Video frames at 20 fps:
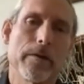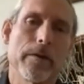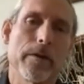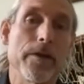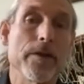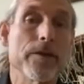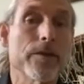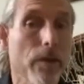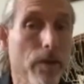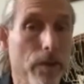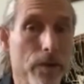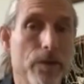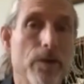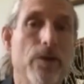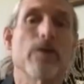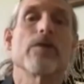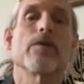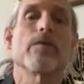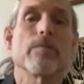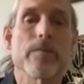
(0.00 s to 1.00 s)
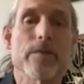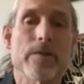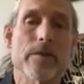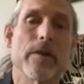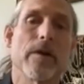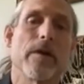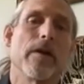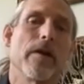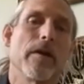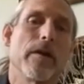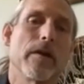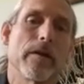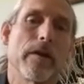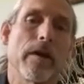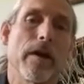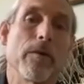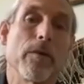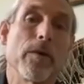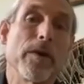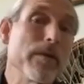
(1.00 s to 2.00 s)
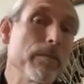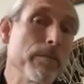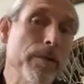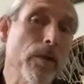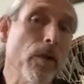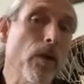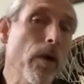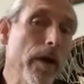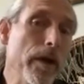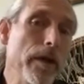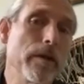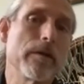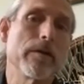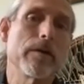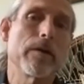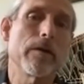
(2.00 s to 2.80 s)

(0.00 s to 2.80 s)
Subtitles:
These are the terms that we employ